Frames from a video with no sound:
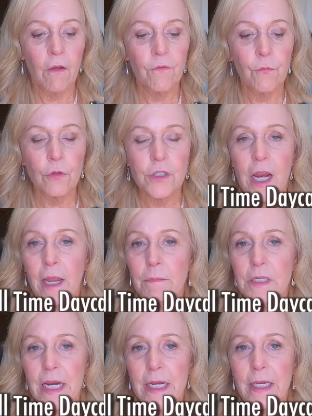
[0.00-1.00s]

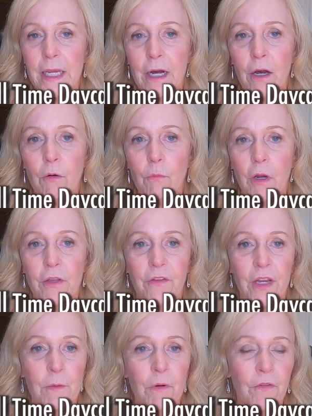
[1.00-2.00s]
Full-time daycare
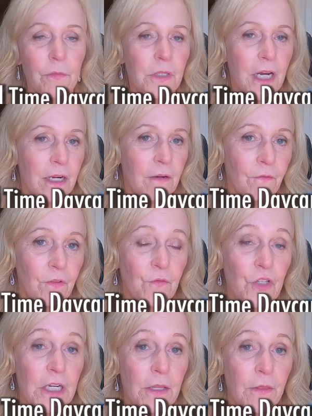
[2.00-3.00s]
runs anywhere from $10,000 to
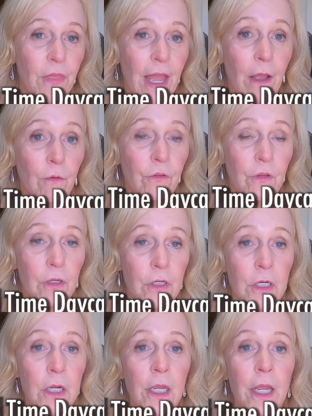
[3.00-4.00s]

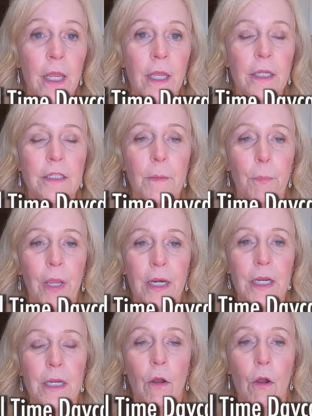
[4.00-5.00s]
$15,000,
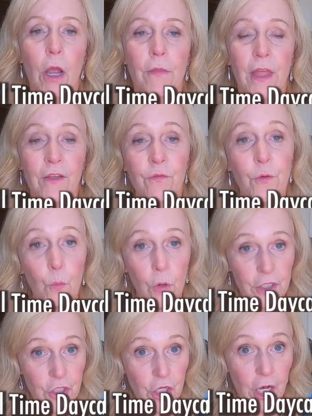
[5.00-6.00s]
depending on, that's for
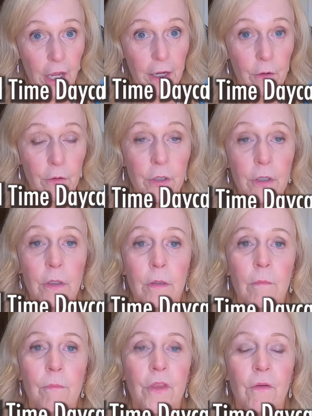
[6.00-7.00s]
one child,
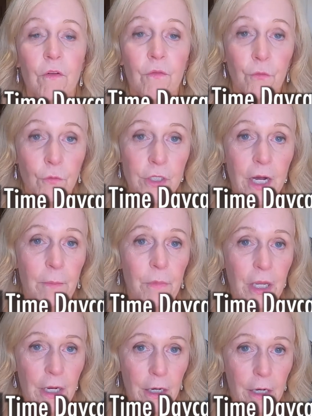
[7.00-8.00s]
for full-time
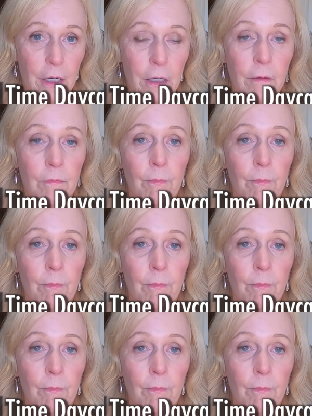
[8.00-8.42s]
care.